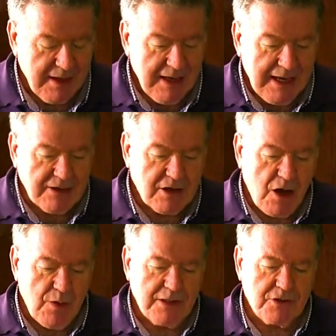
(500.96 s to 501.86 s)
In
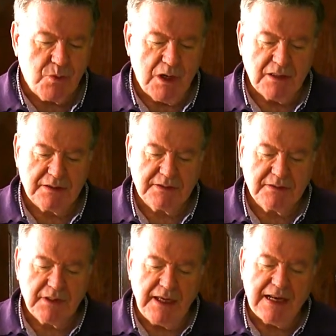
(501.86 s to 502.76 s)
Cohen's words,
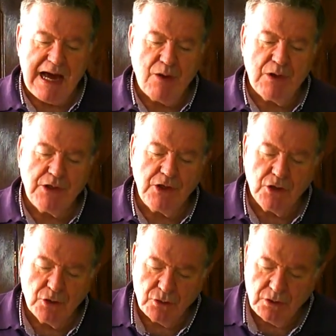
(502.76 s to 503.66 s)
in our
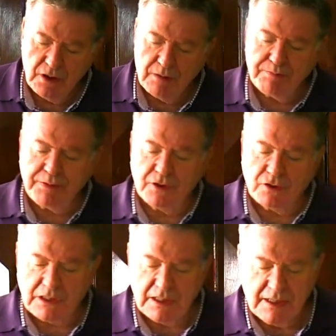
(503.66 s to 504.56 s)
new,
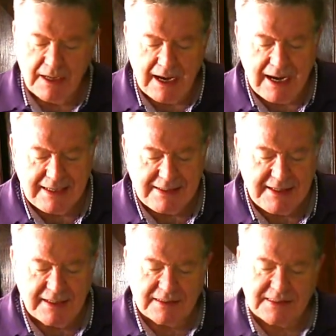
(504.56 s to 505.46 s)
pure,
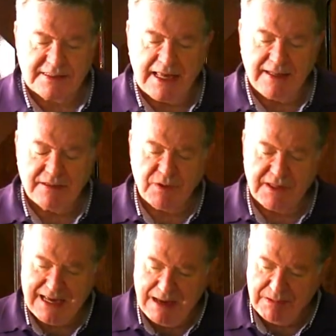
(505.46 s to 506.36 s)
ideal state with
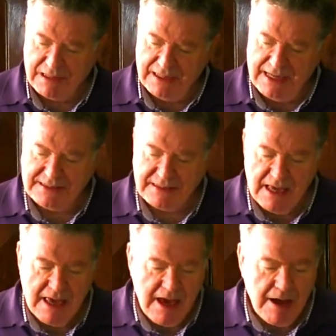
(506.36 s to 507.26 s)
a capital S,
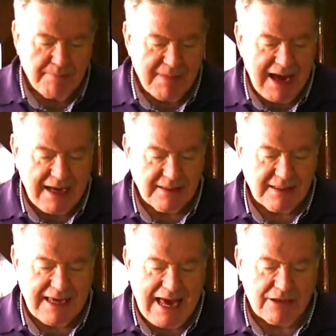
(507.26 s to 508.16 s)
a
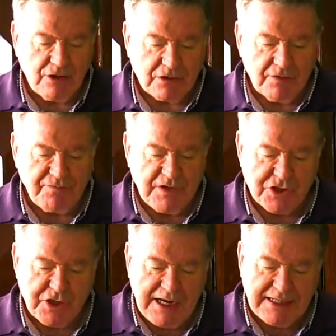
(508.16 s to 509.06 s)
man cannot
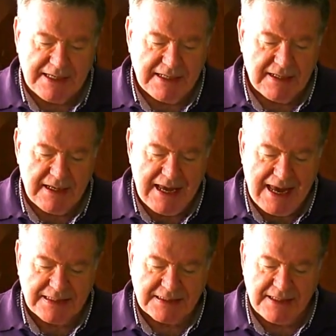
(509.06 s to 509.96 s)
officiate in
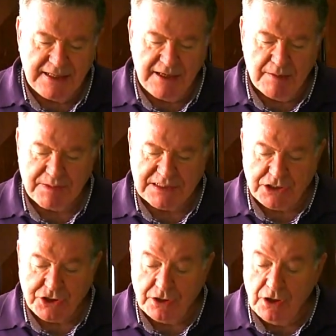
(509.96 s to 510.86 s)
a senior
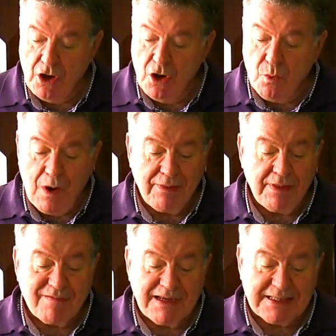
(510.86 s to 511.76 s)
position when
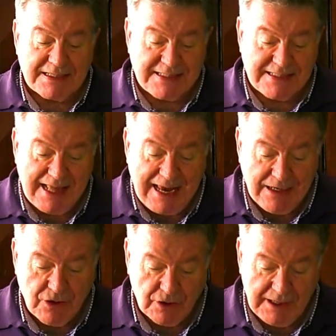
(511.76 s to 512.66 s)
there is a
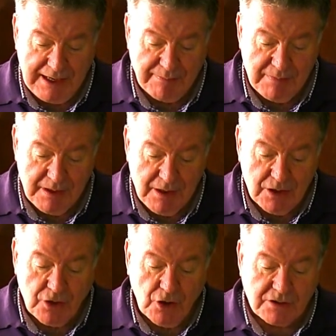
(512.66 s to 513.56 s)
stain on him,
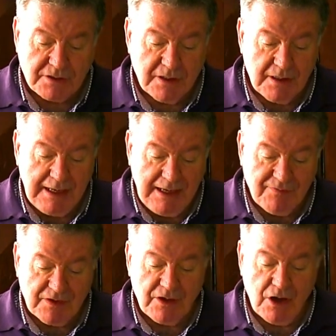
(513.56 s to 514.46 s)
not
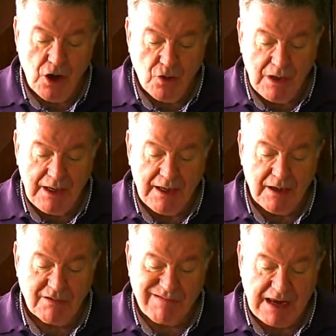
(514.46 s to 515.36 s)
even only
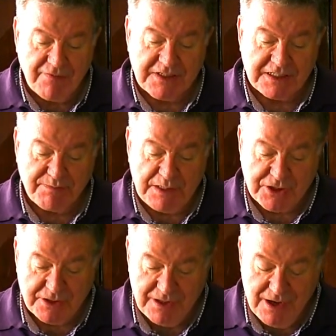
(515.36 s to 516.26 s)
a grave
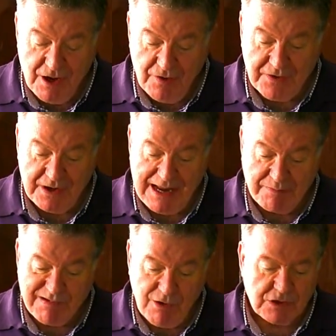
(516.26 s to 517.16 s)
suspicion of
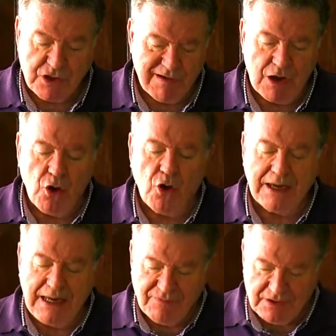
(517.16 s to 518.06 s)
collaboration
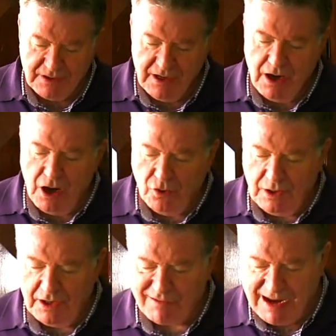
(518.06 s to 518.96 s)

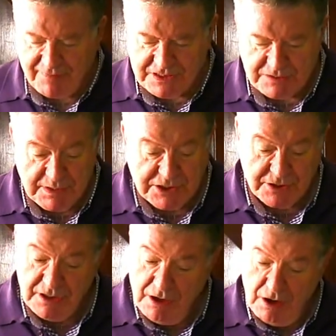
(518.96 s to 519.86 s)

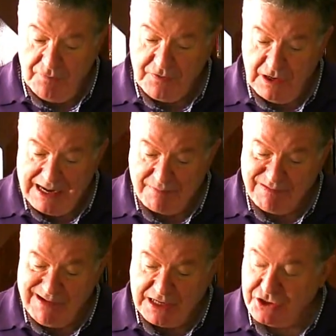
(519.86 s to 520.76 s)

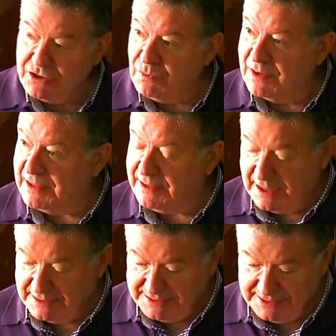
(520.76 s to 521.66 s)
with the
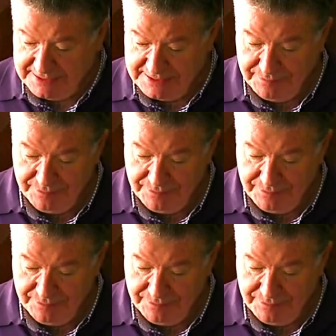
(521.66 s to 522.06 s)
Nazis.